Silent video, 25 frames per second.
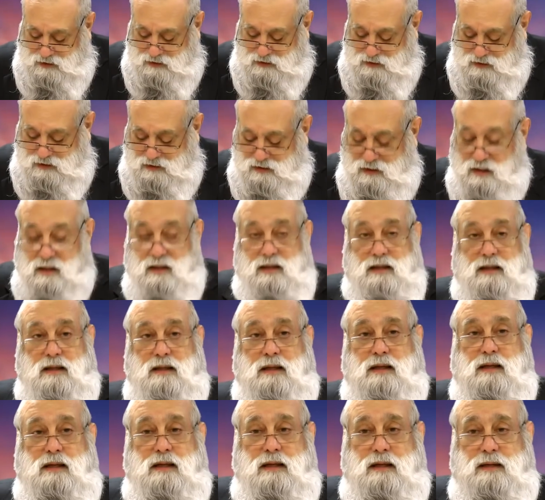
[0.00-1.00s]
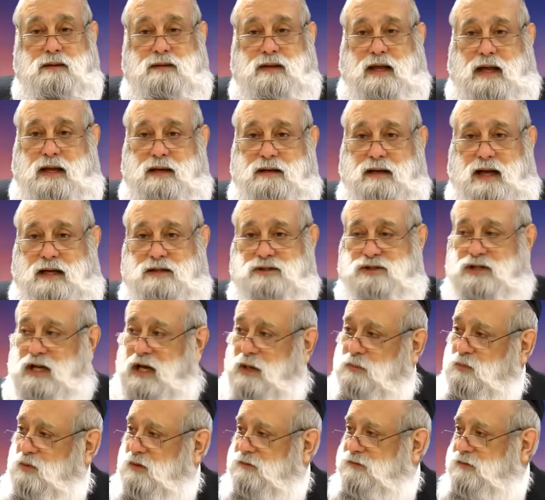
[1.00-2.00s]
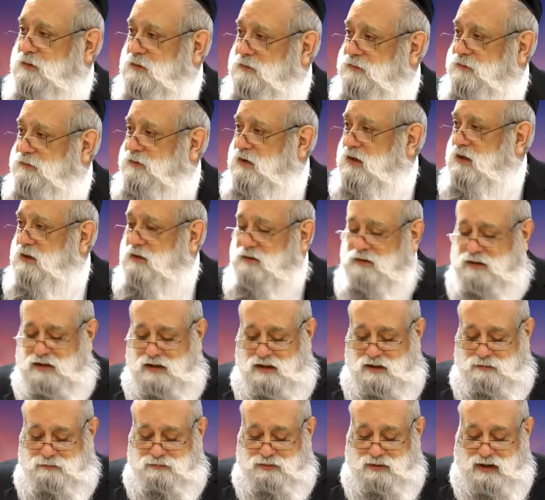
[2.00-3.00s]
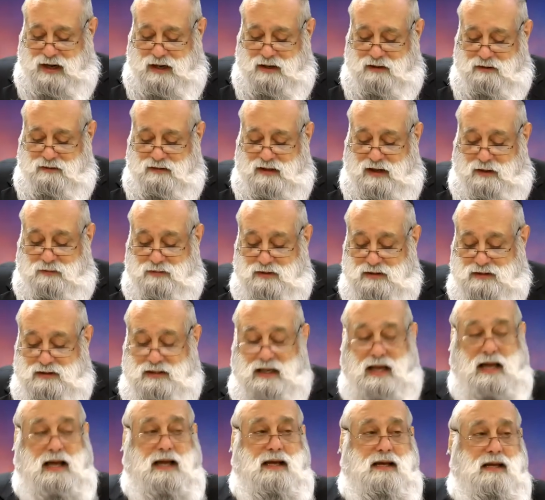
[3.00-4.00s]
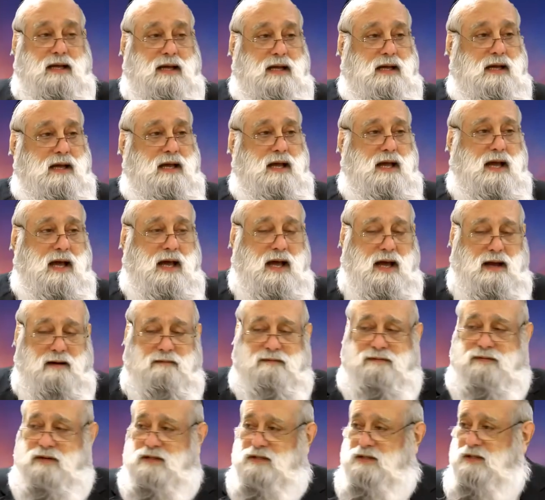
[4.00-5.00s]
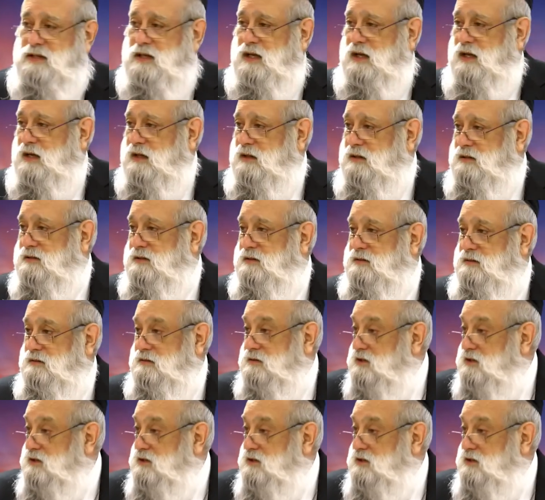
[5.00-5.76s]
it, then Hashem will fulfill the prayer that we say every single